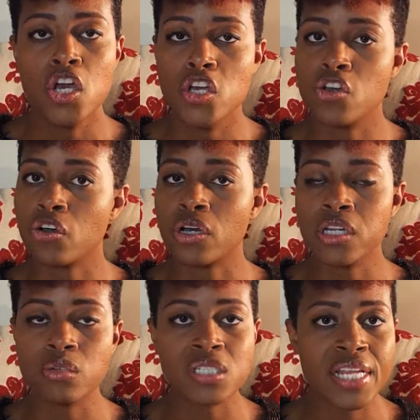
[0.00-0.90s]
You're
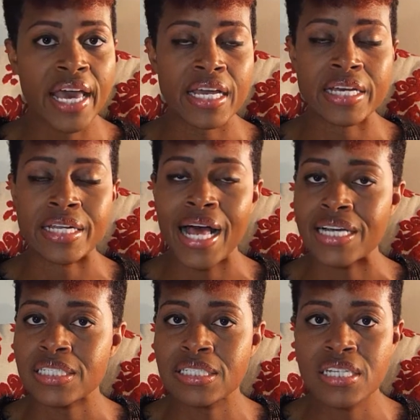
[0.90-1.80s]
closing that
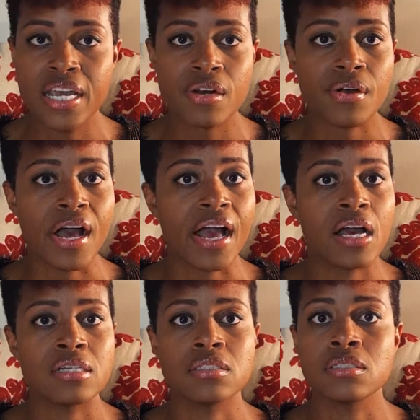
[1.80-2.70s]
glass container
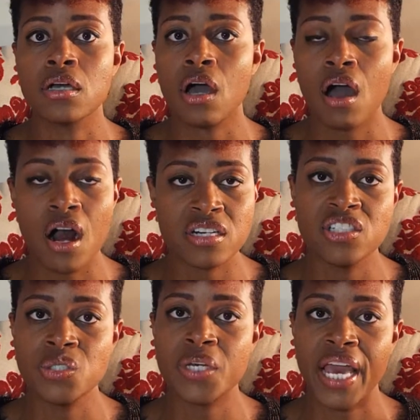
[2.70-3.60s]
as hard
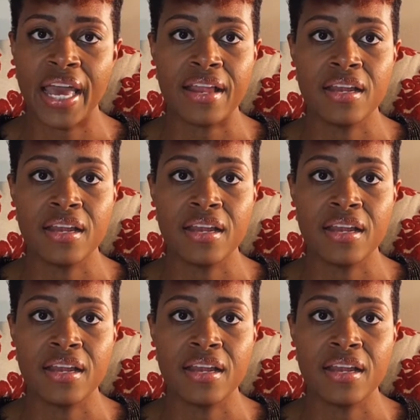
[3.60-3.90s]
as you can.